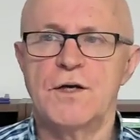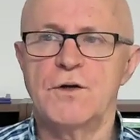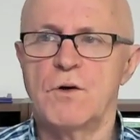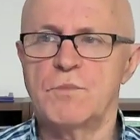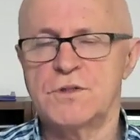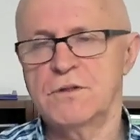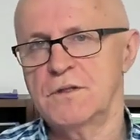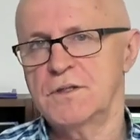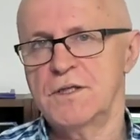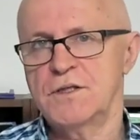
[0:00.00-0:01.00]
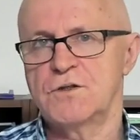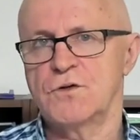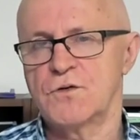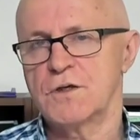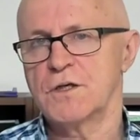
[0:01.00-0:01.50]
your opportunity
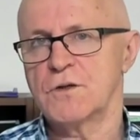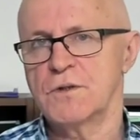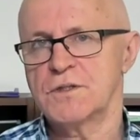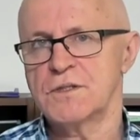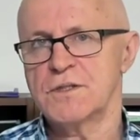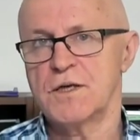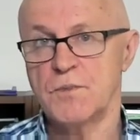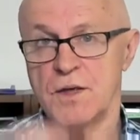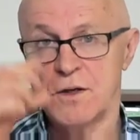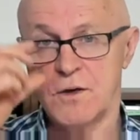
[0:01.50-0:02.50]
to throw your questions at me,